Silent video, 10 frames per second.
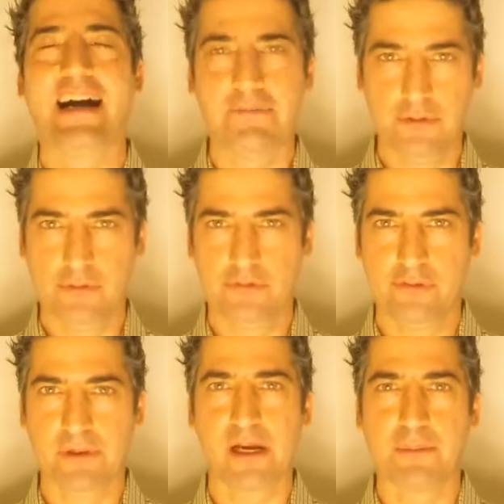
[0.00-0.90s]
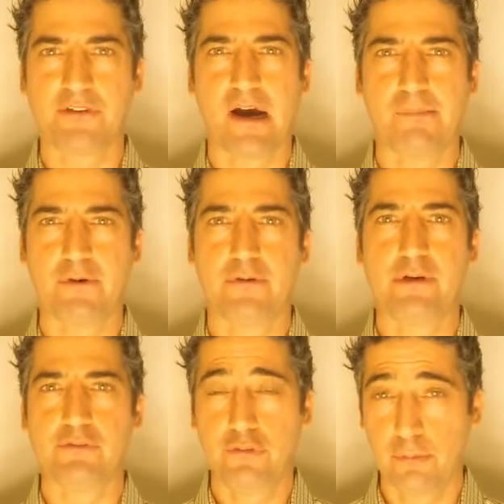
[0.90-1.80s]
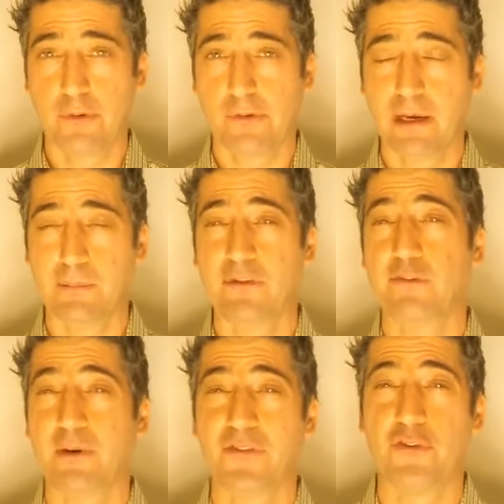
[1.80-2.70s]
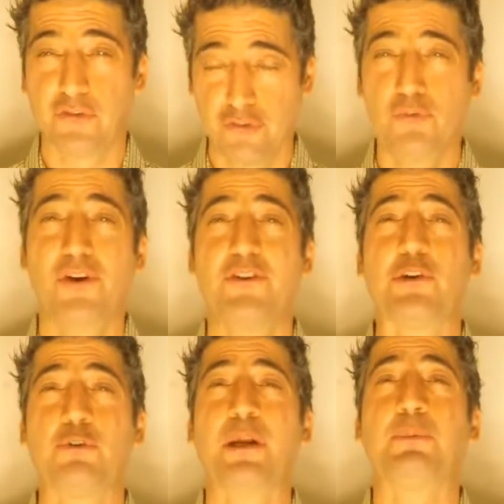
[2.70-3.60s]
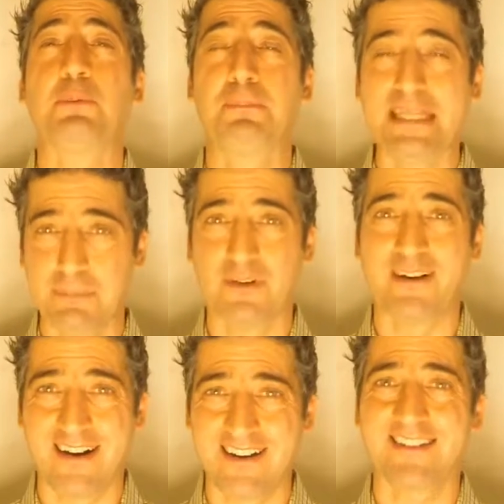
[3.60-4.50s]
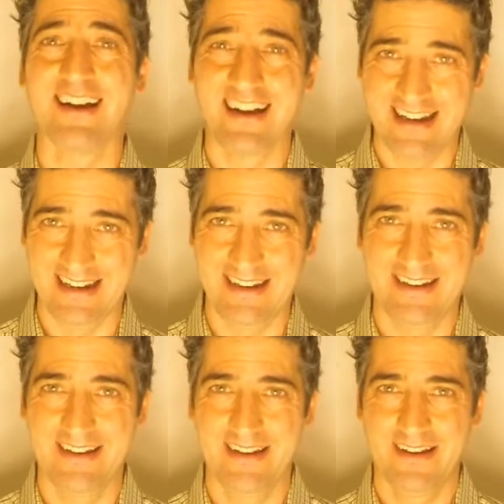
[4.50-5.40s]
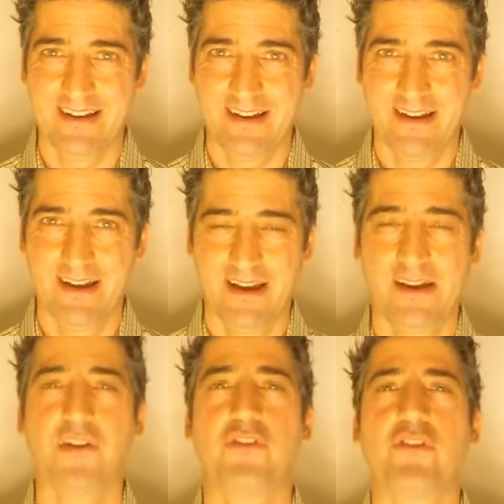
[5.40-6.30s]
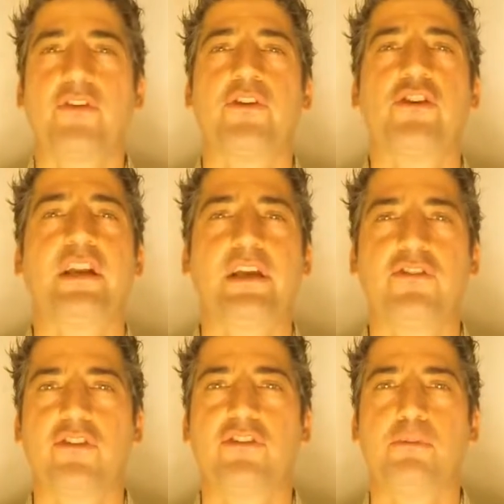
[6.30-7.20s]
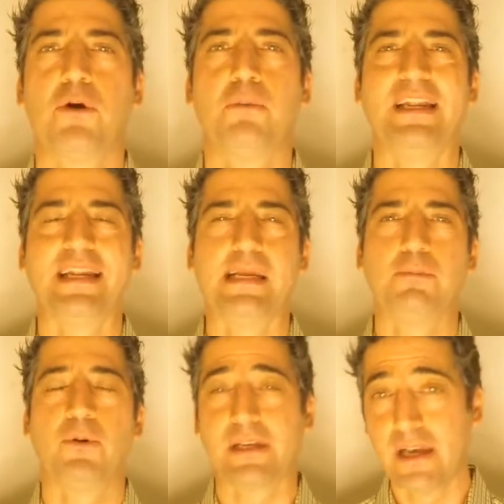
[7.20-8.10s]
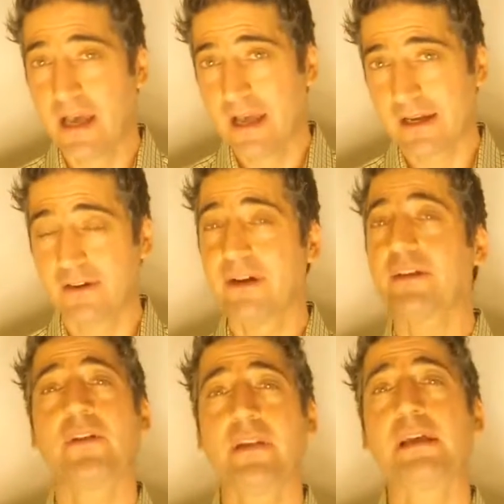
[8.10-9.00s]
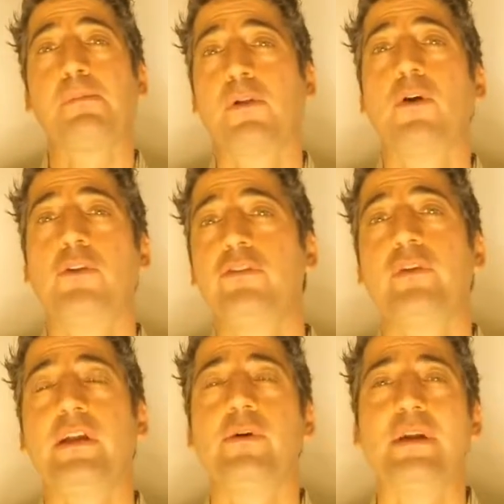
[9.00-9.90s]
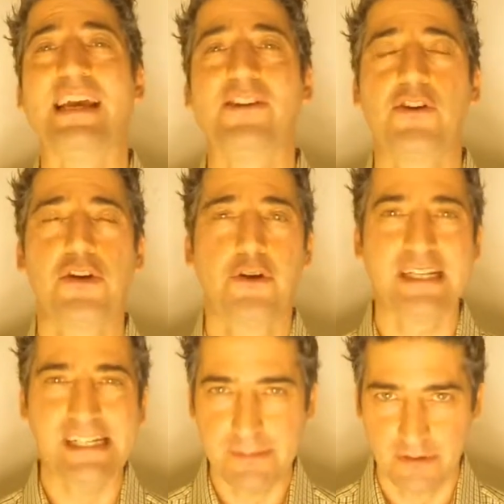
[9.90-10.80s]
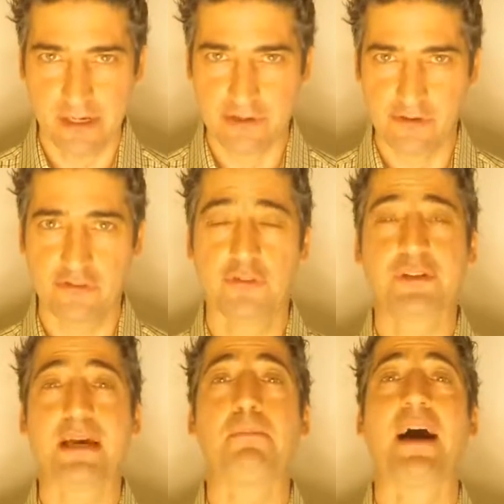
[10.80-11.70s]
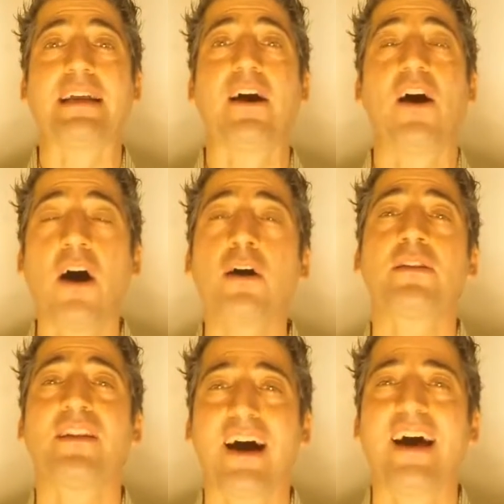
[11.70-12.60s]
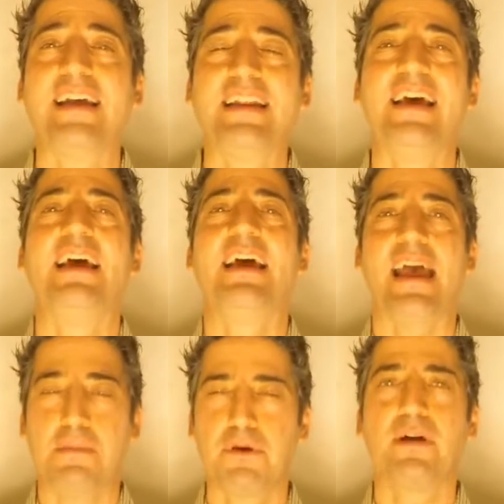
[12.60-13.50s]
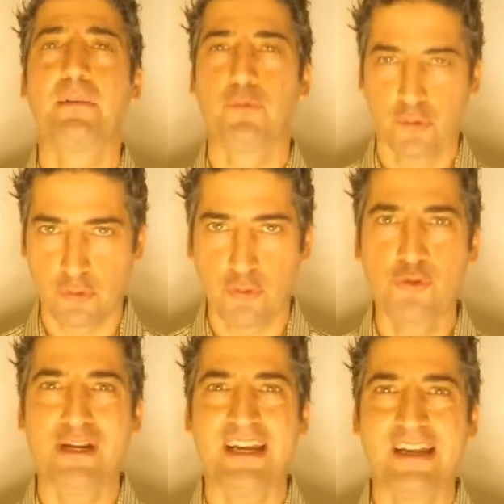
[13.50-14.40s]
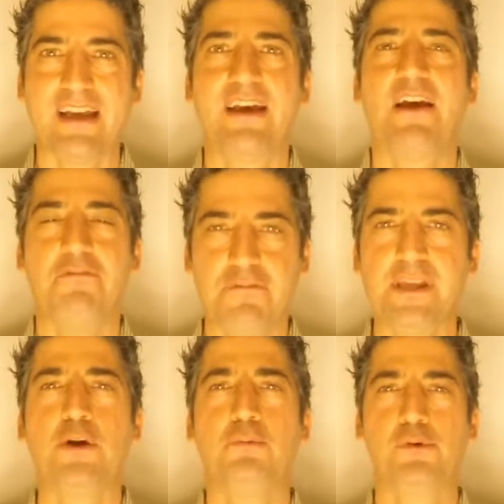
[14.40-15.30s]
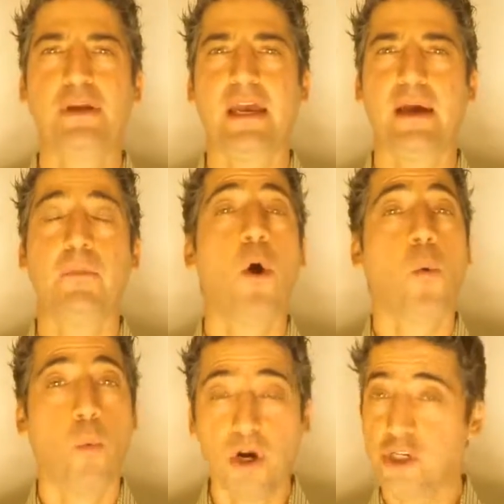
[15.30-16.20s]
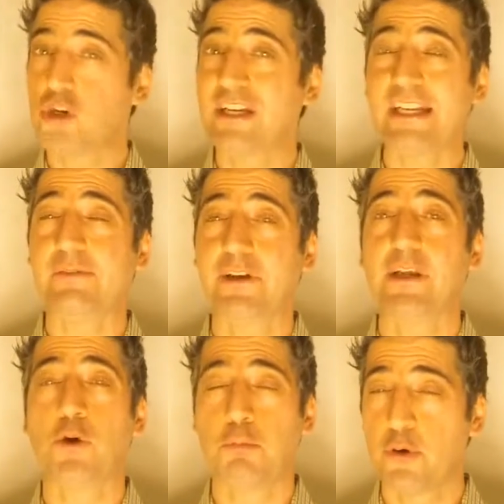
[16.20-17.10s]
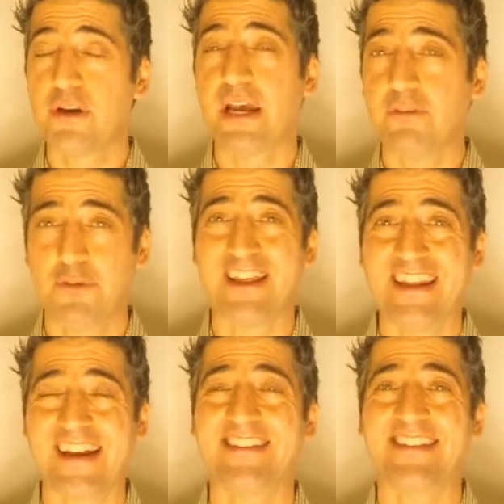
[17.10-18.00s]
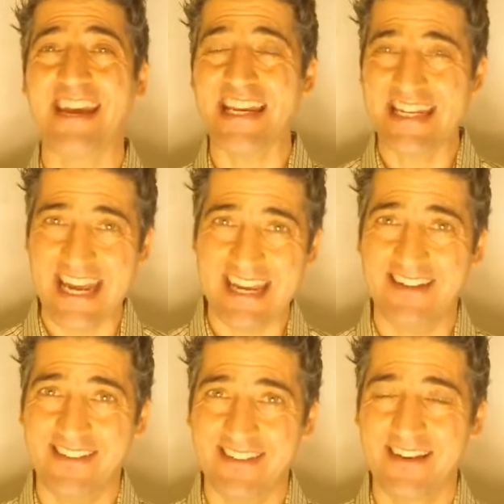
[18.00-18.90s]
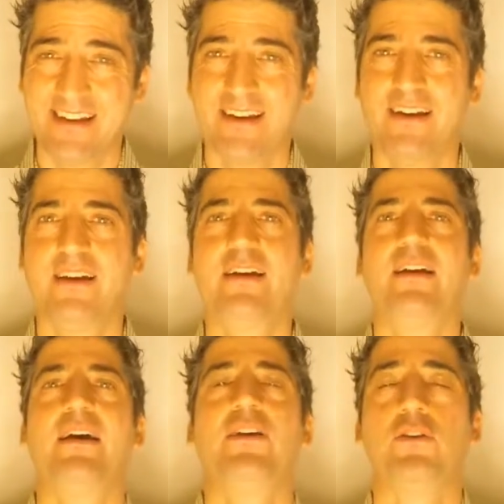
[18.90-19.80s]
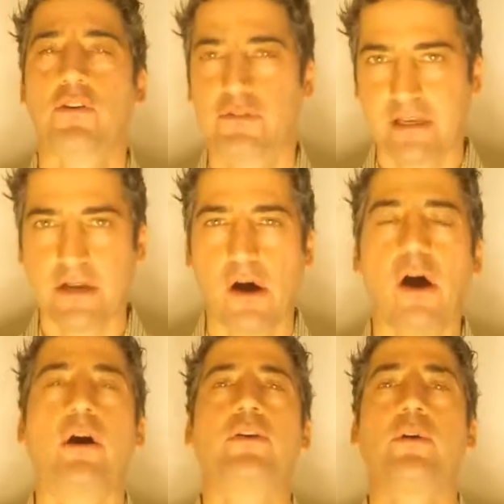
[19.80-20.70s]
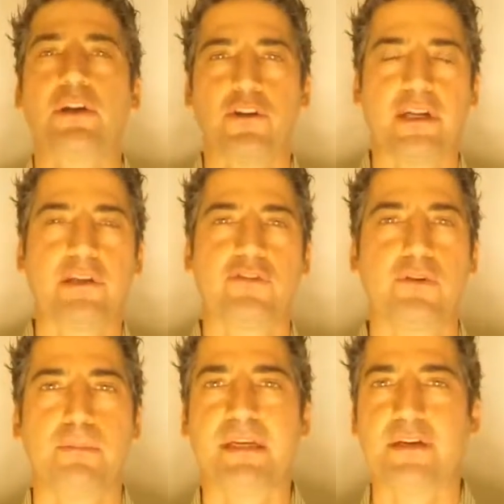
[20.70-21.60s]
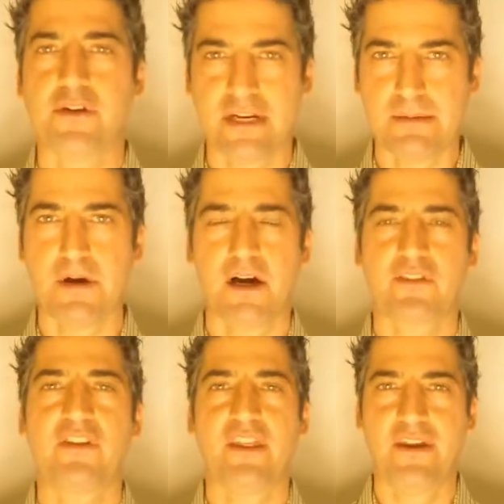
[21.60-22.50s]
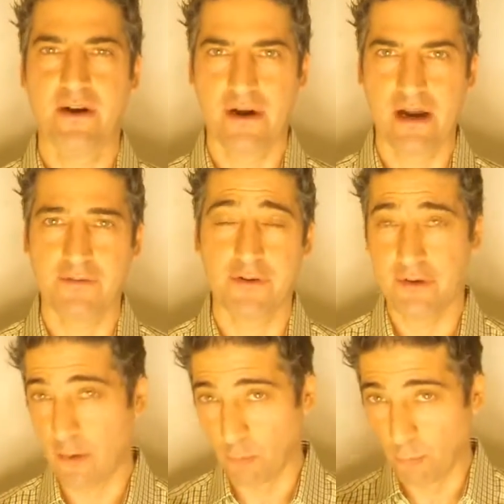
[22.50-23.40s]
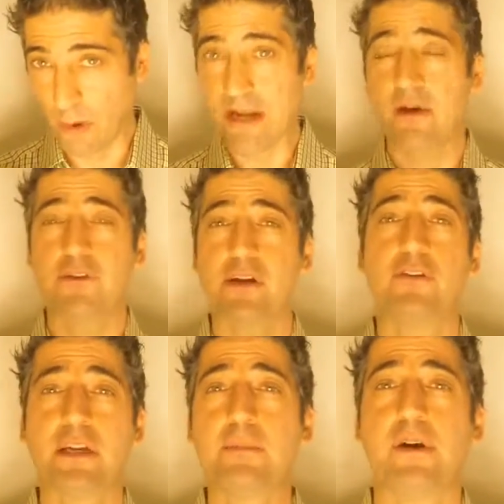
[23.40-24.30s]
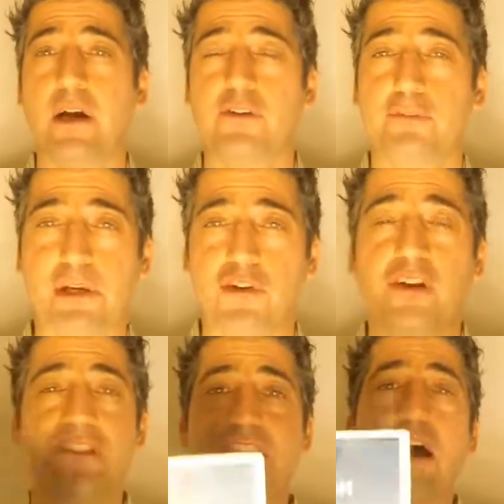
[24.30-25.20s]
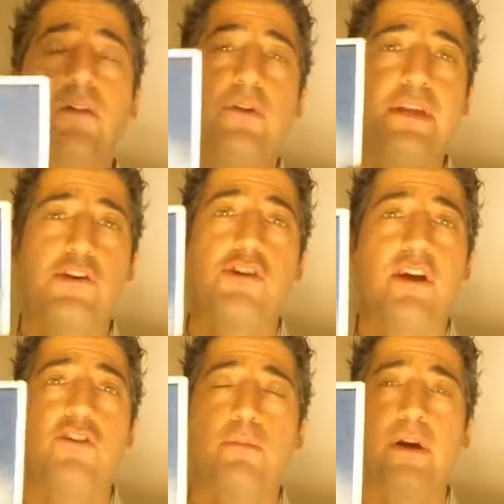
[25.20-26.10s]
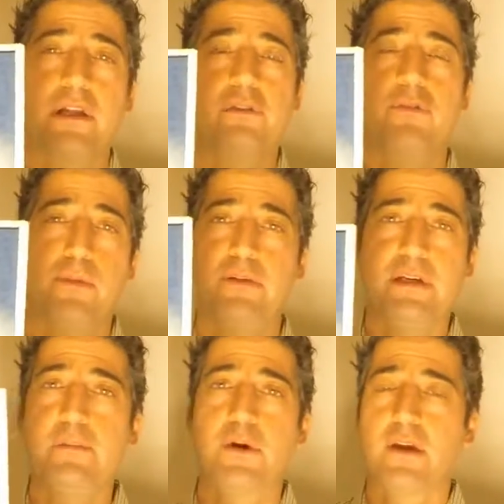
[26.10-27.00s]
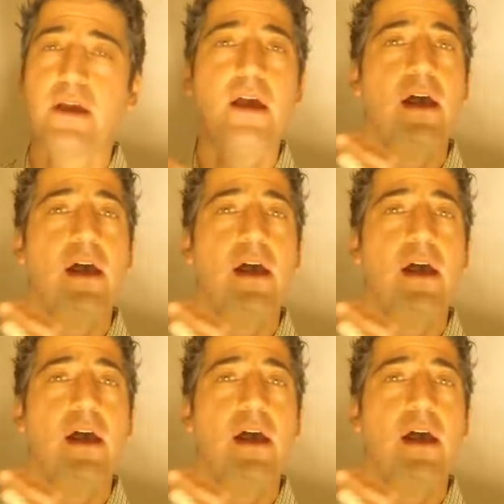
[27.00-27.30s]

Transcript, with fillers: I've used to become a top earner in two programs and sponsor 221 people online. Going to start the training in just a moment. At any point, click the link below this video and enter your email address. You'll get my online MLM recruiting video bootcamp one training video per day for the next 10 days. You'll also get ongoing trainings from me in your inbox thereafter. Now, right after you enter your email address, make sure to download the Attraction Marketing Formula ebook.